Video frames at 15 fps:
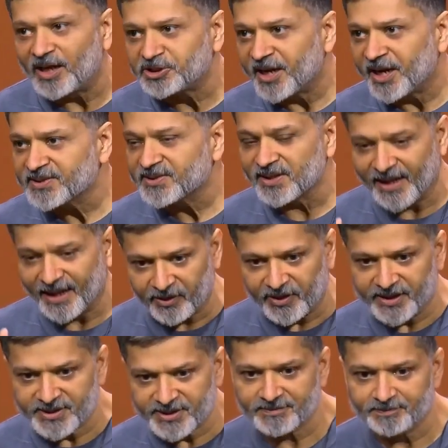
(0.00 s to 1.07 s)
projects like
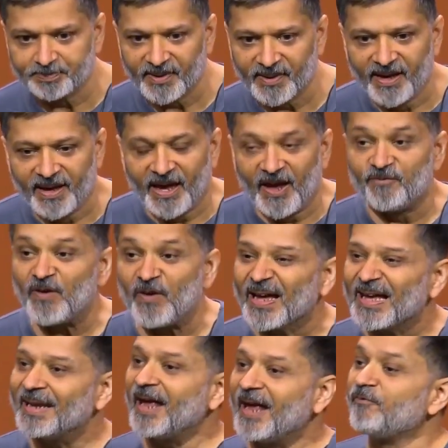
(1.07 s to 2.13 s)
this, if
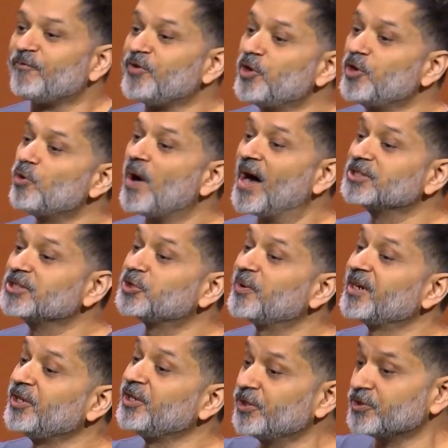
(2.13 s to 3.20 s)
I get a few
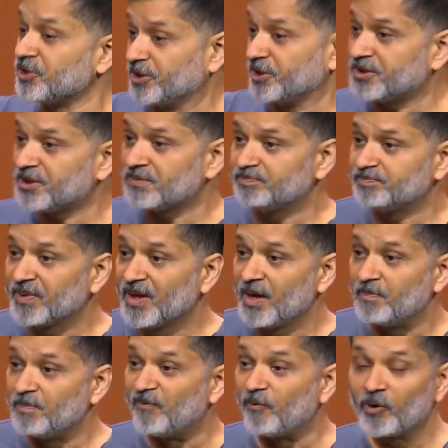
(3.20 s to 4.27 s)
hundred users
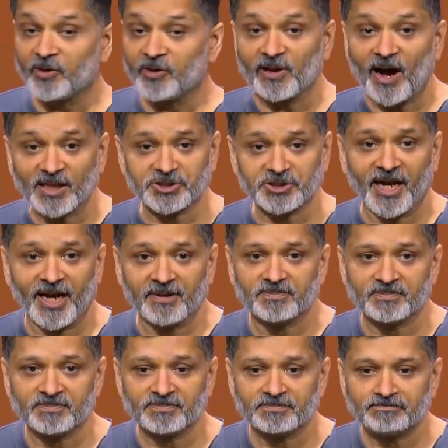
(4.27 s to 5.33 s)
before the launch
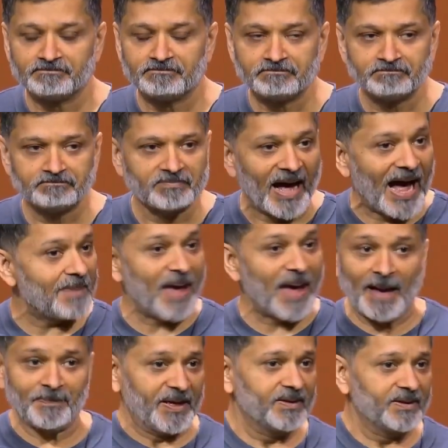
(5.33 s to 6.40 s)
date, I'm
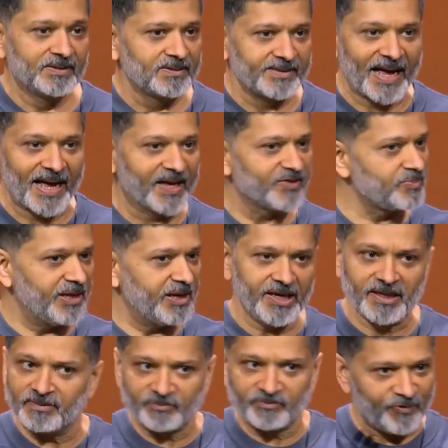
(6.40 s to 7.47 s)
happy. That gives
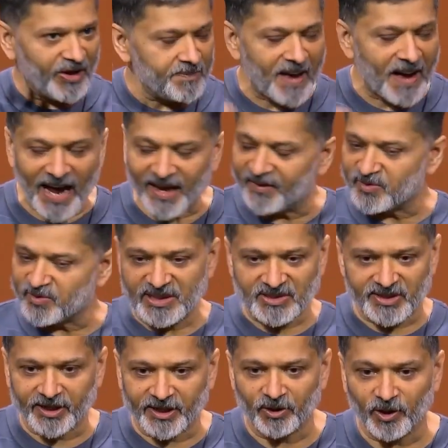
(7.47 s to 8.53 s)
me feedback, gives
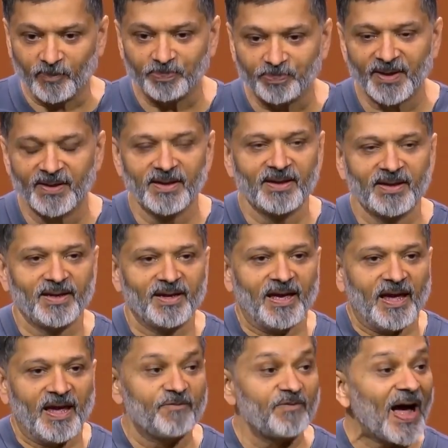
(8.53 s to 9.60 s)
me signal.
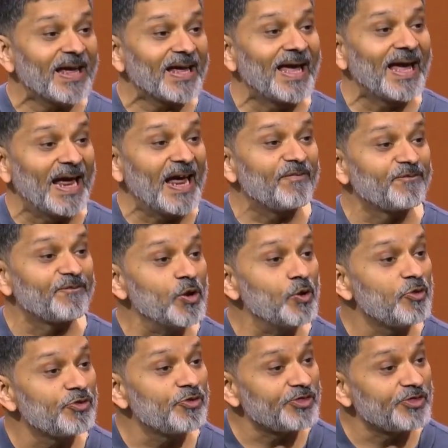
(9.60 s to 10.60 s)
If I get a few